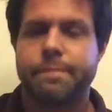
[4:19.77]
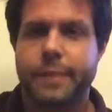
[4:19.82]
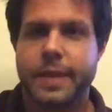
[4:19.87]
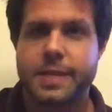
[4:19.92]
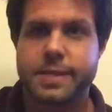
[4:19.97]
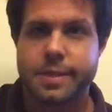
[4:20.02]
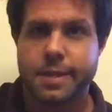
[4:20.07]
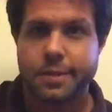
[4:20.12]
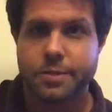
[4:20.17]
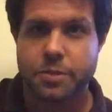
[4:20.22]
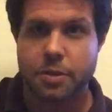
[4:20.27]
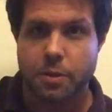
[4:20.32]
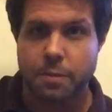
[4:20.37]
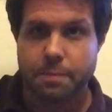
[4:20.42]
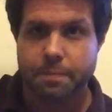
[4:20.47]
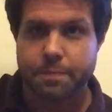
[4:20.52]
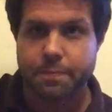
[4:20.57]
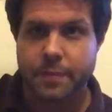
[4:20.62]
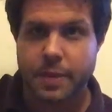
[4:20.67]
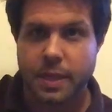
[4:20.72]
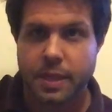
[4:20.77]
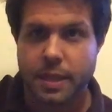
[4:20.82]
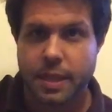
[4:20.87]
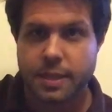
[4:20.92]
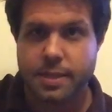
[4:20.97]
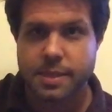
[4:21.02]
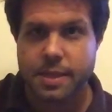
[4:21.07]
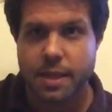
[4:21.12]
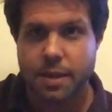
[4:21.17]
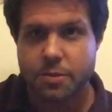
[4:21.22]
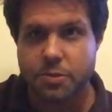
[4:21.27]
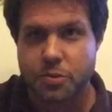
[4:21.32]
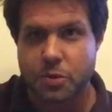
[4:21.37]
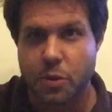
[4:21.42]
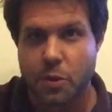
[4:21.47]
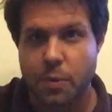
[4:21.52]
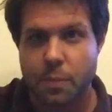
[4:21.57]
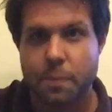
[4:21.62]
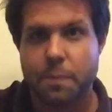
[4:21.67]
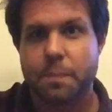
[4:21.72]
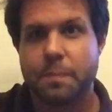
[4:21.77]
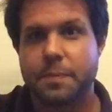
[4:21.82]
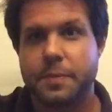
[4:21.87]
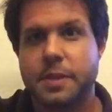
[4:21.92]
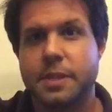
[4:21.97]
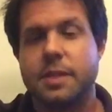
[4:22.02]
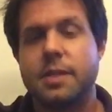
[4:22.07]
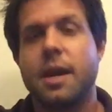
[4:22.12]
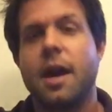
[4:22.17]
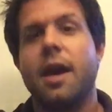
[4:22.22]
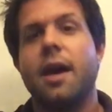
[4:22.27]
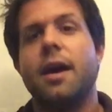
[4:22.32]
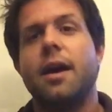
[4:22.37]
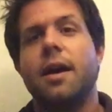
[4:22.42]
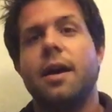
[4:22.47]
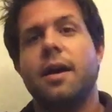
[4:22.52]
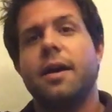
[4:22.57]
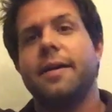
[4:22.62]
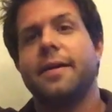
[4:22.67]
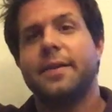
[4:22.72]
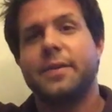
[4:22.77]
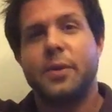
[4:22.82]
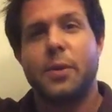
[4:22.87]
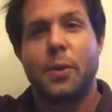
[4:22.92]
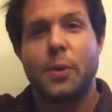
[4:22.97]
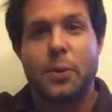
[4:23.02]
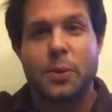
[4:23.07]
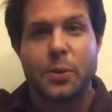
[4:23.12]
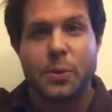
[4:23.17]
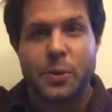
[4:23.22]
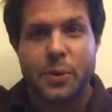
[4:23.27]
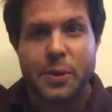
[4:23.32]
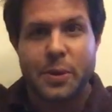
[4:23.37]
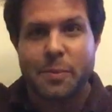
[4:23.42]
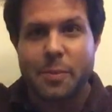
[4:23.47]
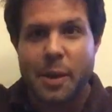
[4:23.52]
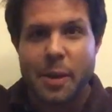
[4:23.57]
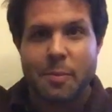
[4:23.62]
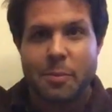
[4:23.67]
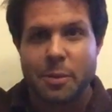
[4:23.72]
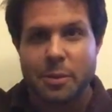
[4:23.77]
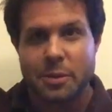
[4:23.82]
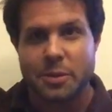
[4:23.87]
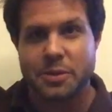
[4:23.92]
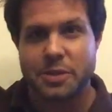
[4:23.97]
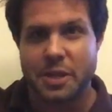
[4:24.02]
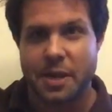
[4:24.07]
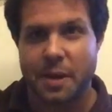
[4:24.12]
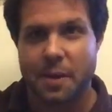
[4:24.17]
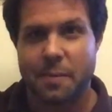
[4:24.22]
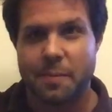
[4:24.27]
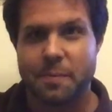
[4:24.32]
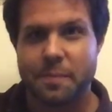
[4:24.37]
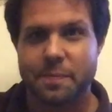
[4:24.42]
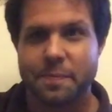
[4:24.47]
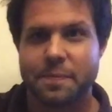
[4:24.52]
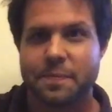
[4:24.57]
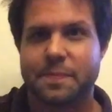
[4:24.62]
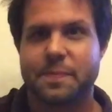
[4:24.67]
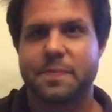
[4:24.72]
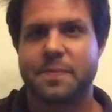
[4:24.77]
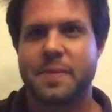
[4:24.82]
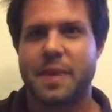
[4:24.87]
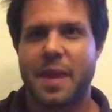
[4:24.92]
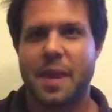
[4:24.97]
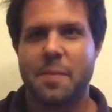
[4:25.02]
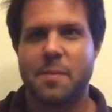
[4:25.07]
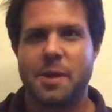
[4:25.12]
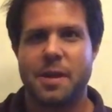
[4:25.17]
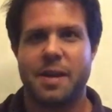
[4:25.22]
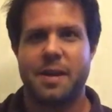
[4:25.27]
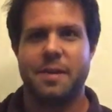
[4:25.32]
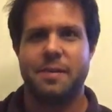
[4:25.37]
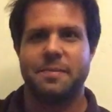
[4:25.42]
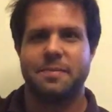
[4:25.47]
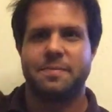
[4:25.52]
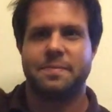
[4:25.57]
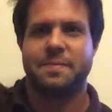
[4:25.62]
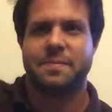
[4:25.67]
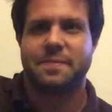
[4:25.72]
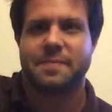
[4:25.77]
that's the intro, and that's the outro. Ta-da! Corduroy by Pearl Jam. Okay, bye.